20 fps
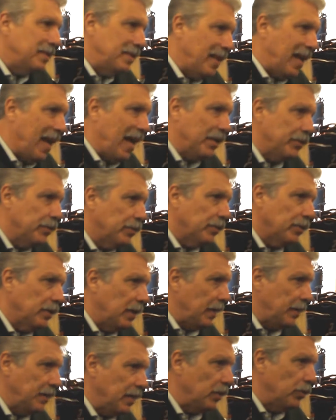
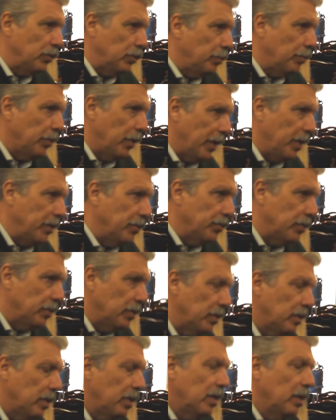natural anti-tumor
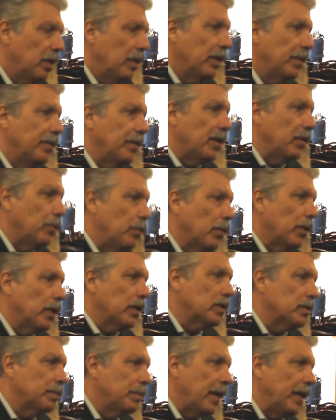mm-hmm. that
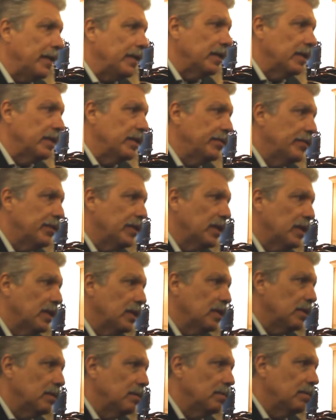works by delivering
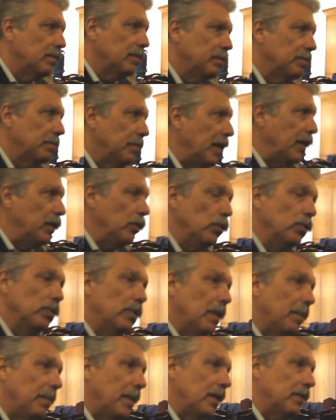
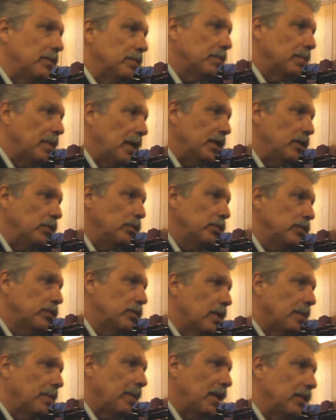minute amount,
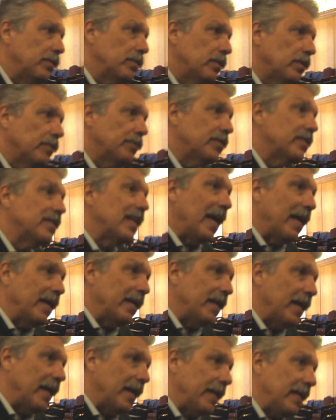minute amounts of
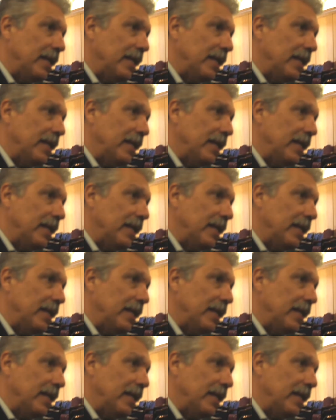cyanide.